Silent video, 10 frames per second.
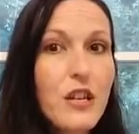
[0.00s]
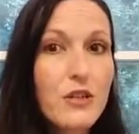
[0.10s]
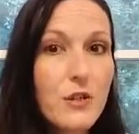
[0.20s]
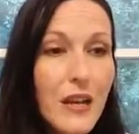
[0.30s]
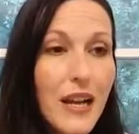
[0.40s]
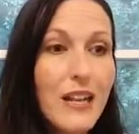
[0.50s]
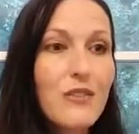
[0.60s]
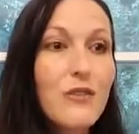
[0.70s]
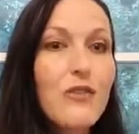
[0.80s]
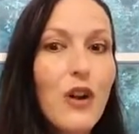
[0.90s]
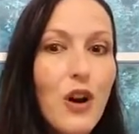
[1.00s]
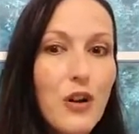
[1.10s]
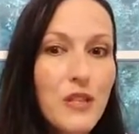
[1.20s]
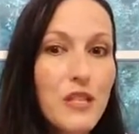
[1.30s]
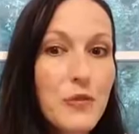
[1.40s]
to handle the
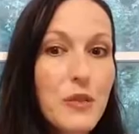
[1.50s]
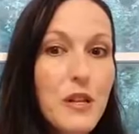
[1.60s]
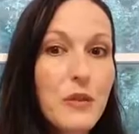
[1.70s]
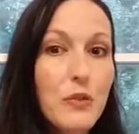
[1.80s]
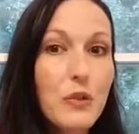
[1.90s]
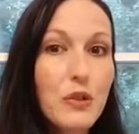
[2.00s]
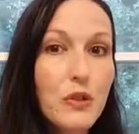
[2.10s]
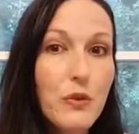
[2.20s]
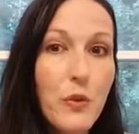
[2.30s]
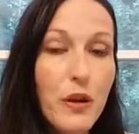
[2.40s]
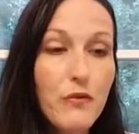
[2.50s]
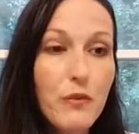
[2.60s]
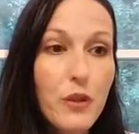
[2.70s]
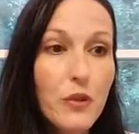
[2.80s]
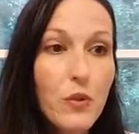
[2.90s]
harvest without it pulling you away
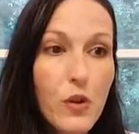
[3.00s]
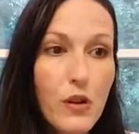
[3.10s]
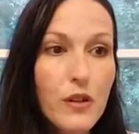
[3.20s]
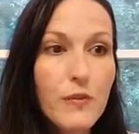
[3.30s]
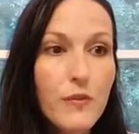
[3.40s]
from the Lord.